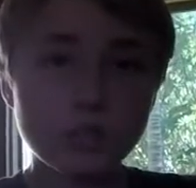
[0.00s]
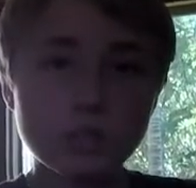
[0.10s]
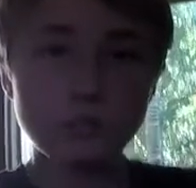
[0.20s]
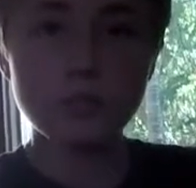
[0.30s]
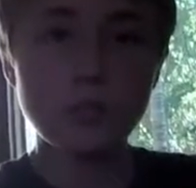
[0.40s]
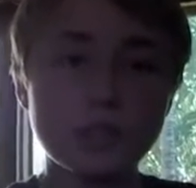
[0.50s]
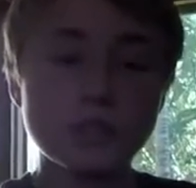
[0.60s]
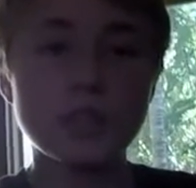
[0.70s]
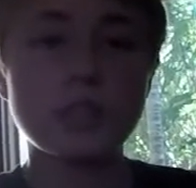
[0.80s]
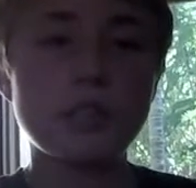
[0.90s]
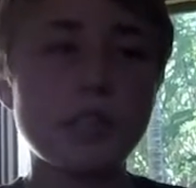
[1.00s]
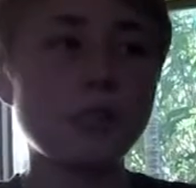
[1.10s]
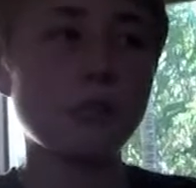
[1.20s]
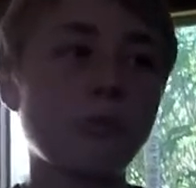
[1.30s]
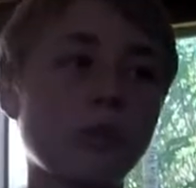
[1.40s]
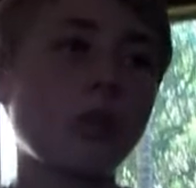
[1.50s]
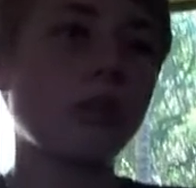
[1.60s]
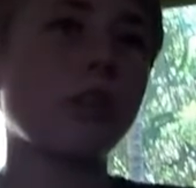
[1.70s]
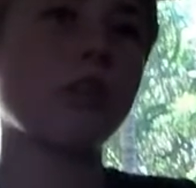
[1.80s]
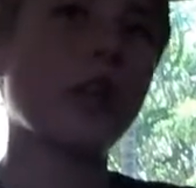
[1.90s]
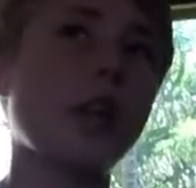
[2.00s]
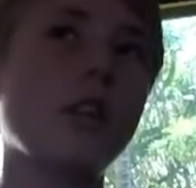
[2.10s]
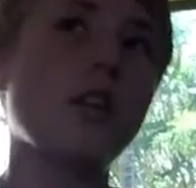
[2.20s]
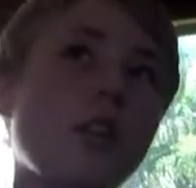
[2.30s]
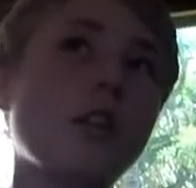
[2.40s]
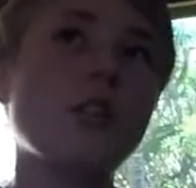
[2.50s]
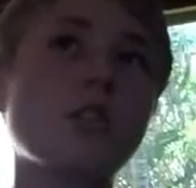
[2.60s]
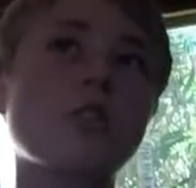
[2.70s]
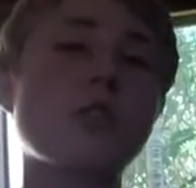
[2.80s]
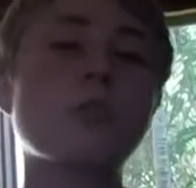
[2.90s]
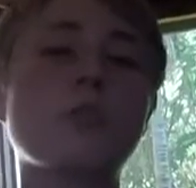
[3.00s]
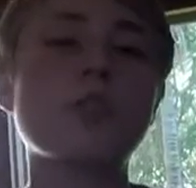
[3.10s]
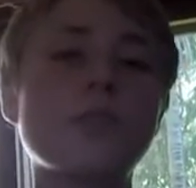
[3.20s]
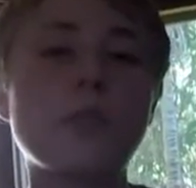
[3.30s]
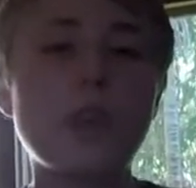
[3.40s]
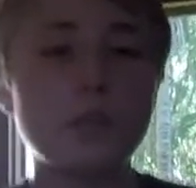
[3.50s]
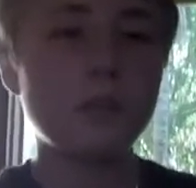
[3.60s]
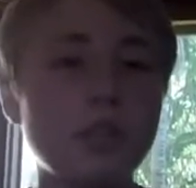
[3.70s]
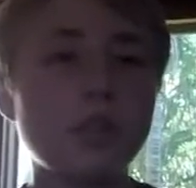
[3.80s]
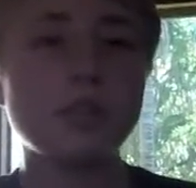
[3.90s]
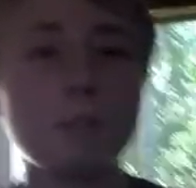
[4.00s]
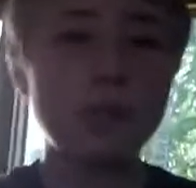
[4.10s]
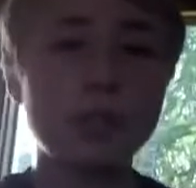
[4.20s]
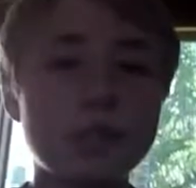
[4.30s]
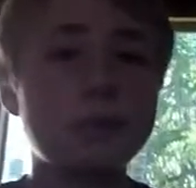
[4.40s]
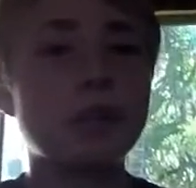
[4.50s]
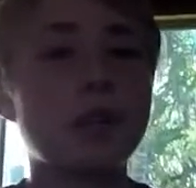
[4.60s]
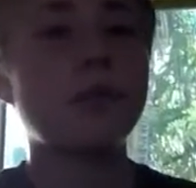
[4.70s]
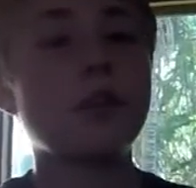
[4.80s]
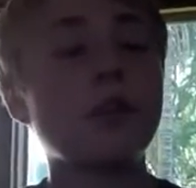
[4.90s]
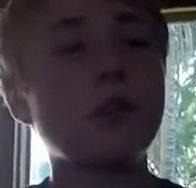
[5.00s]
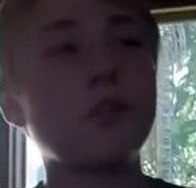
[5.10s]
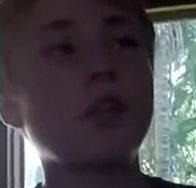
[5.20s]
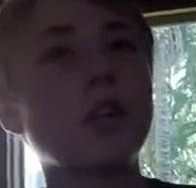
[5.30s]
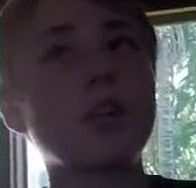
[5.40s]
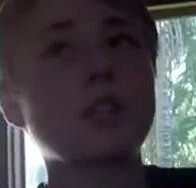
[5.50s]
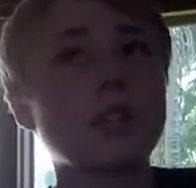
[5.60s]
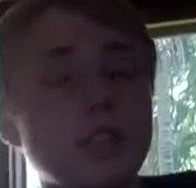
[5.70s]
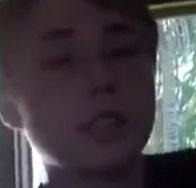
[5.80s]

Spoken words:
just realized that I need to work on a 2.5 years of pen spinning video for you guys, because